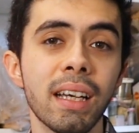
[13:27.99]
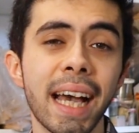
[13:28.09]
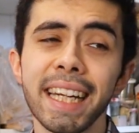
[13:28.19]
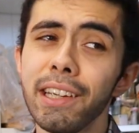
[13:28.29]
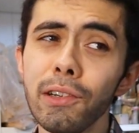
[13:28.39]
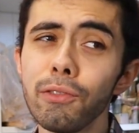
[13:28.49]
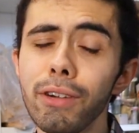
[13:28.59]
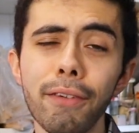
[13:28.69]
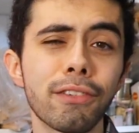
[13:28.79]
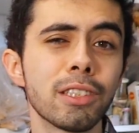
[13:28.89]
and a good
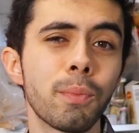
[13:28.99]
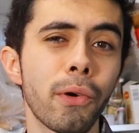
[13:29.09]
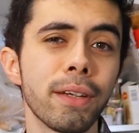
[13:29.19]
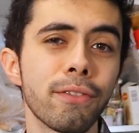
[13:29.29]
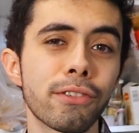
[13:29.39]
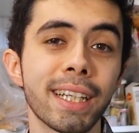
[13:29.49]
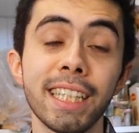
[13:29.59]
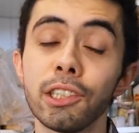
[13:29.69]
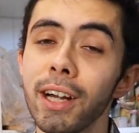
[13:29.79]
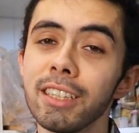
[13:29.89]
reference point for
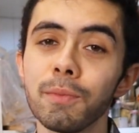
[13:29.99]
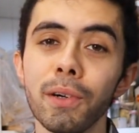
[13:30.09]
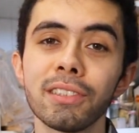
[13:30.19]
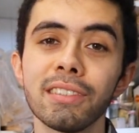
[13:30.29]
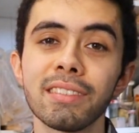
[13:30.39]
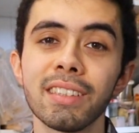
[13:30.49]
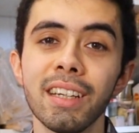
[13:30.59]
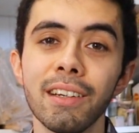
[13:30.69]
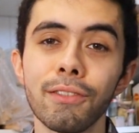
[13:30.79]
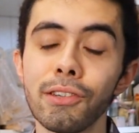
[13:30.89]
any train spotters
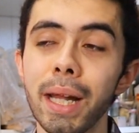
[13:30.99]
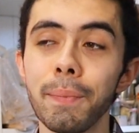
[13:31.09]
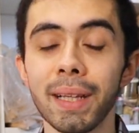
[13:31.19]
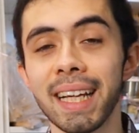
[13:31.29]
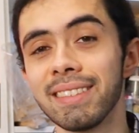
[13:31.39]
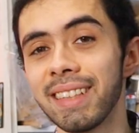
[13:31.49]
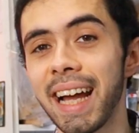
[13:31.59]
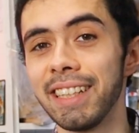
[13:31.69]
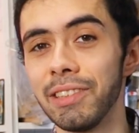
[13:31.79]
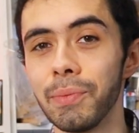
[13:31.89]
for a place to
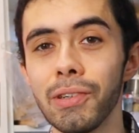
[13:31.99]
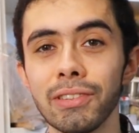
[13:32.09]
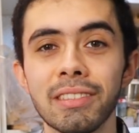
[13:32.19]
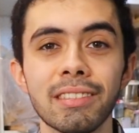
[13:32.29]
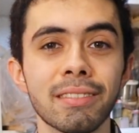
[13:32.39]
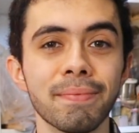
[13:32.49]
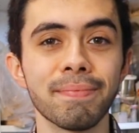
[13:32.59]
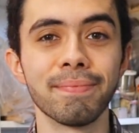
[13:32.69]
head towards.